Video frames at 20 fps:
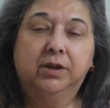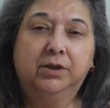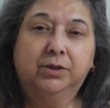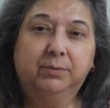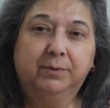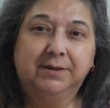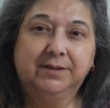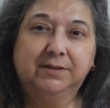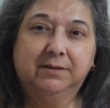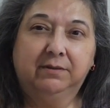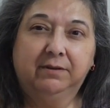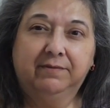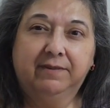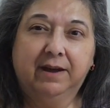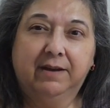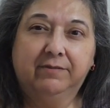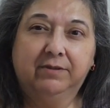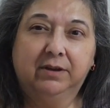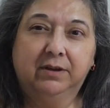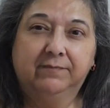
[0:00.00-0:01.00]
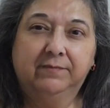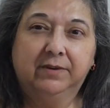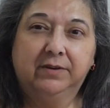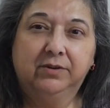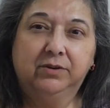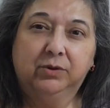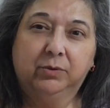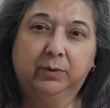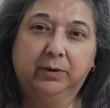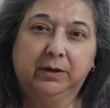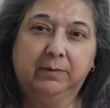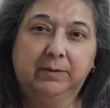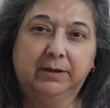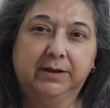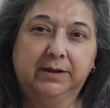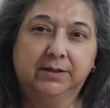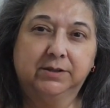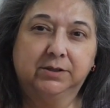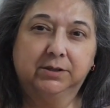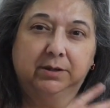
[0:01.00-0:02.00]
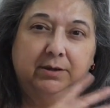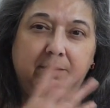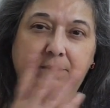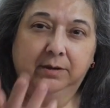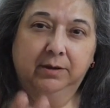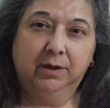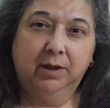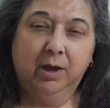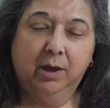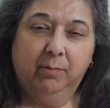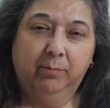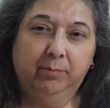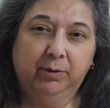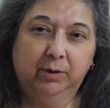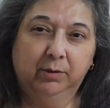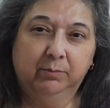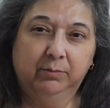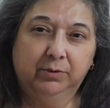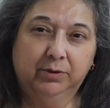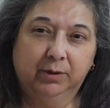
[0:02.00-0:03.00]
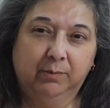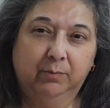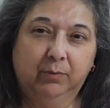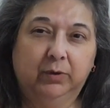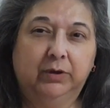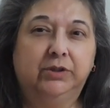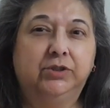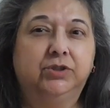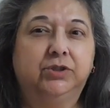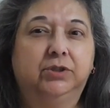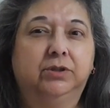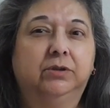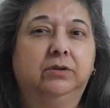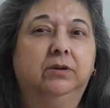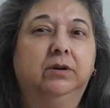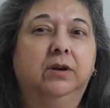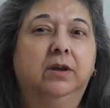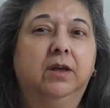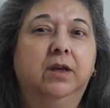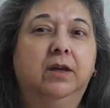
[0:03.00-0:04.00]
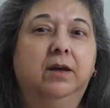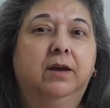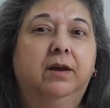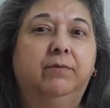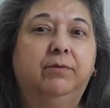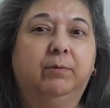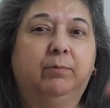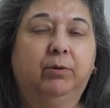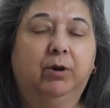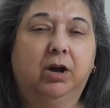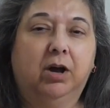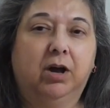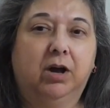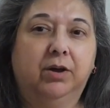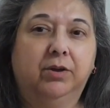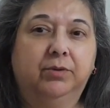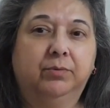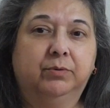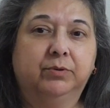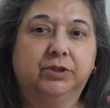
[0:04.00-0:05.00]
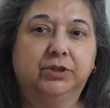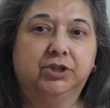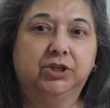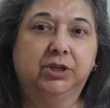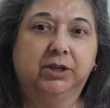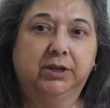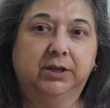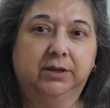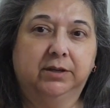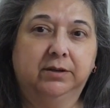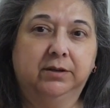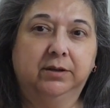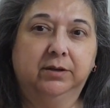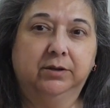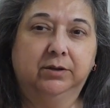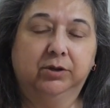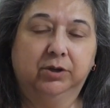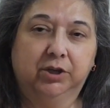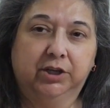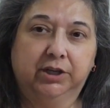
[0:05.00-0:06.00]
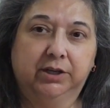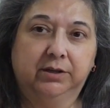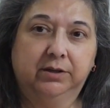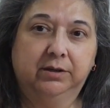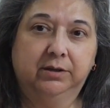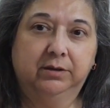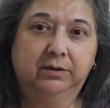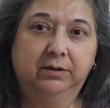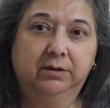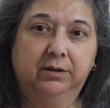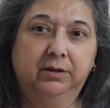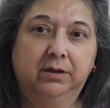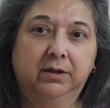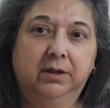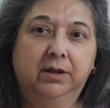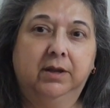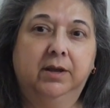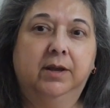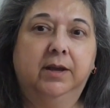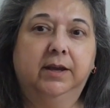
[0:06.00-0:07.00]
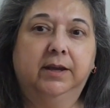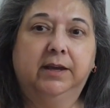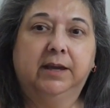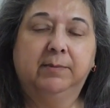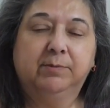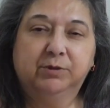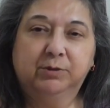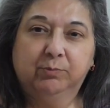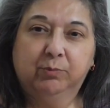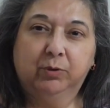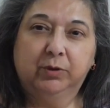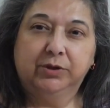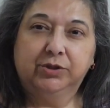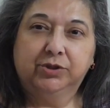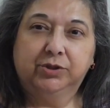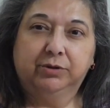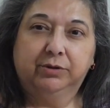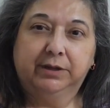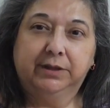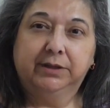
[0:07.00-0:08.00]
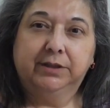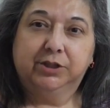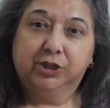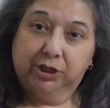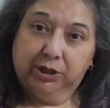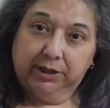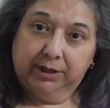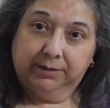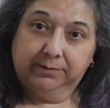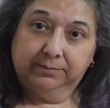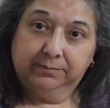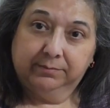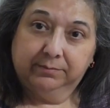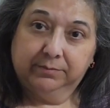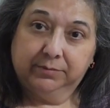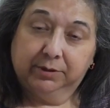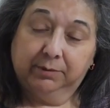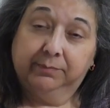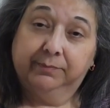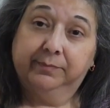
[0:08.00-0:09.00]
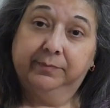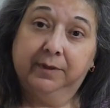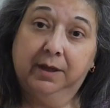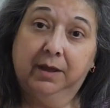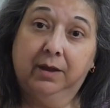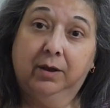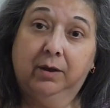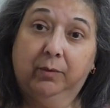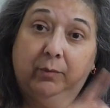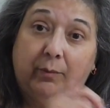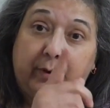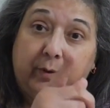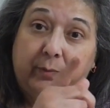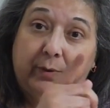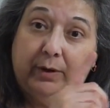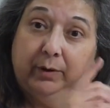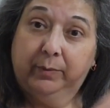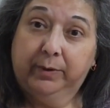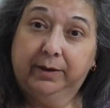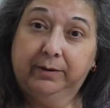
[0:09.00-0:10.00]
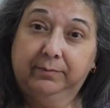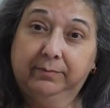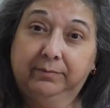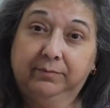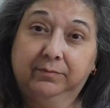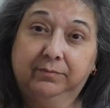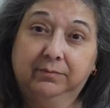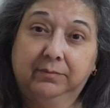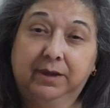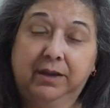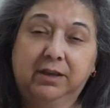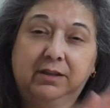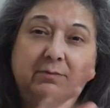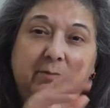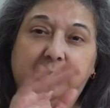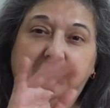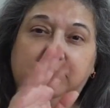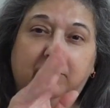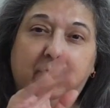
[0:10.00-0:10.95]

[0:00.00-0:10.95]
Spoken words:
375 oven, 20 minutes. Boom, the moisture of the broth with the chicken cooking keeps the moisture in the chicken. So, win, win, win. Thank you so much